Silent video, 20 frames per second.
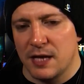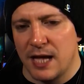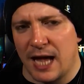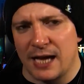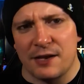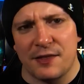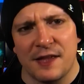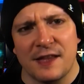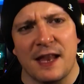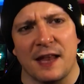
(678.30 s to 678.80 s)

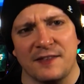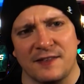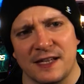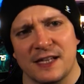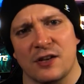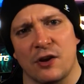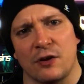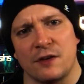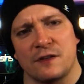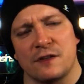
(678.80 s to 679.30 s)
And I think that's it,
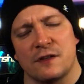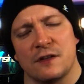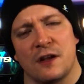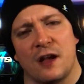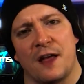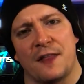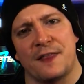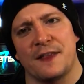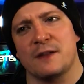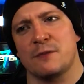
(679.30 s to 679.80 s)
guys.
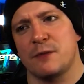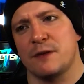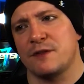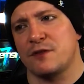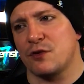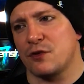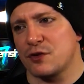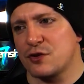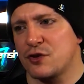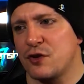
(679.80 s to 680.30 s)
I think we
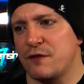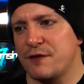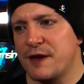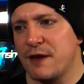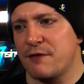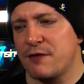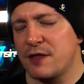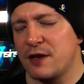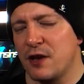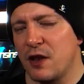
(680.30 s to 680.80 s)
sort of covered
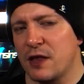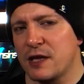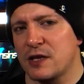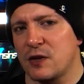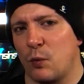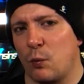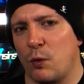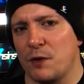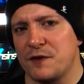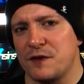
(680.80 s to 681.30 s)
everything I think
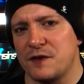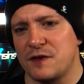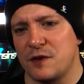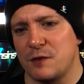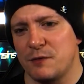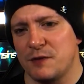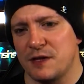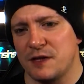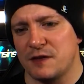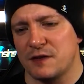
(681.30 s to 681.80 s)
I wanted
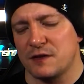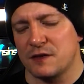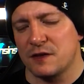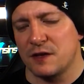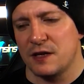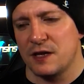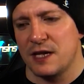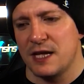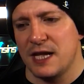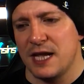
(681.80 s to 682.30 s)
to in this
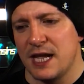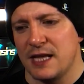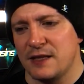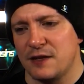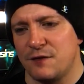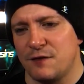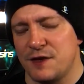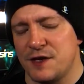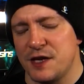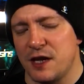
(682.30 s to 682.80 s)

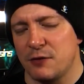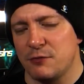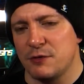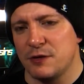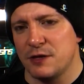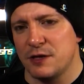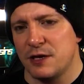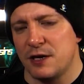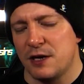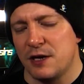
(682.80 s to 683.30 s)
video.
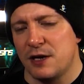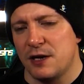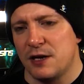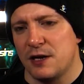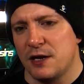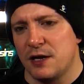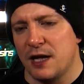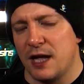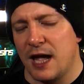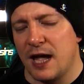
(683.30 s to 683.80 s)

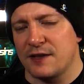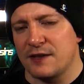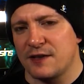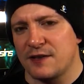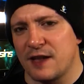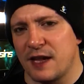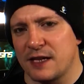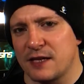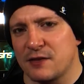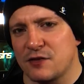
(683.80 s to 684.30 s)
As I
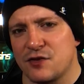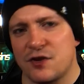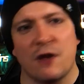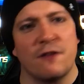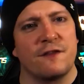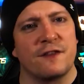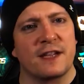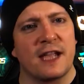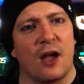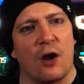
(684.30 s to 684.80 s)
say,
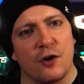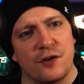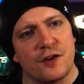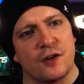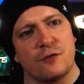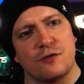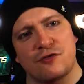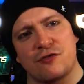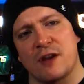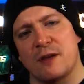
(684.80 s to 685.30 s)
don't forget I
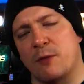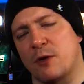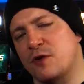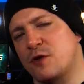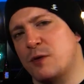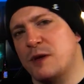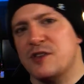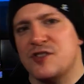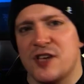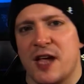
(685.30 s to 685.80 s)
do stream on
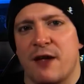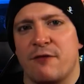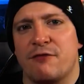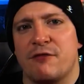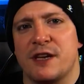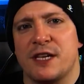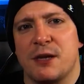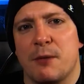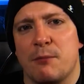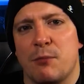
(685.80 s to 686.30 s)
Twitch
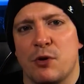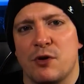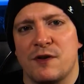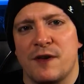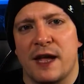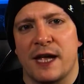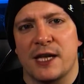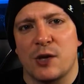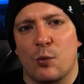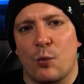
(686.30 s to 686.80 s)
every
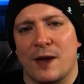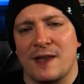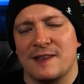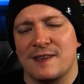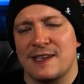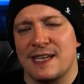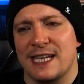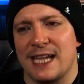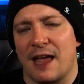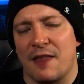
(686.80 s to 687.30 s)
Monday,
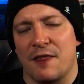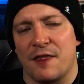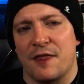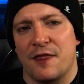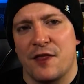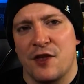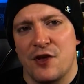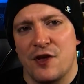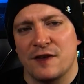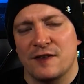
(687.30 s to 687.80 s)
Wednesday and
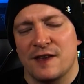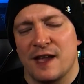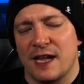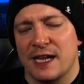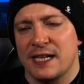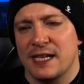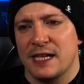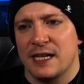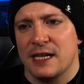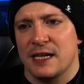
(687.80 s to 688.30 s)

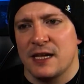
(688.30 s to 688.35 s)
Thursday.